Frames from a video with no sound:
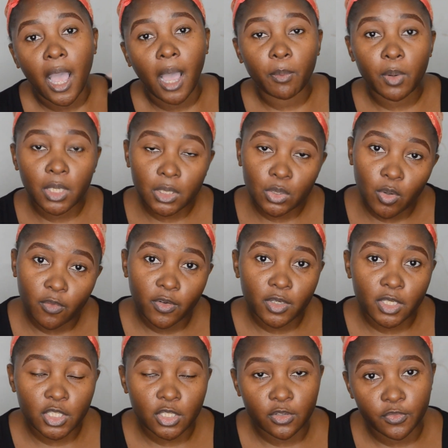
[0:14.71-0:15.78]
I'm gonna do a
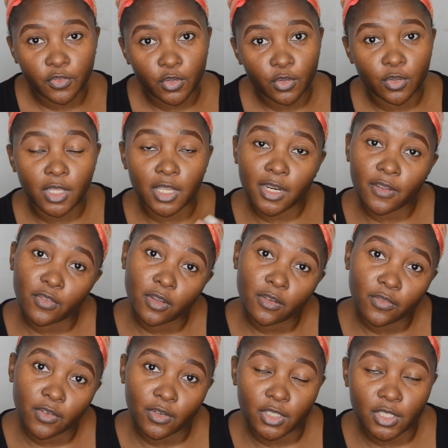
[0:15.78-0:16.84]
foundation review, the
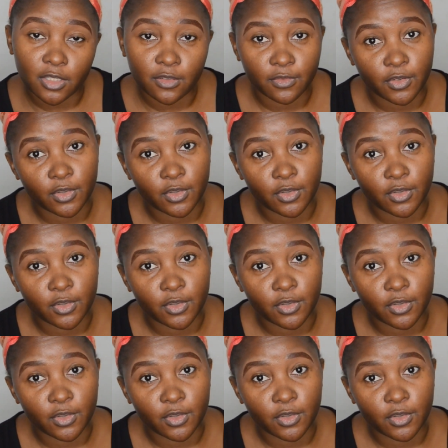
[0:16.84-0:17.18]
Revlon foundation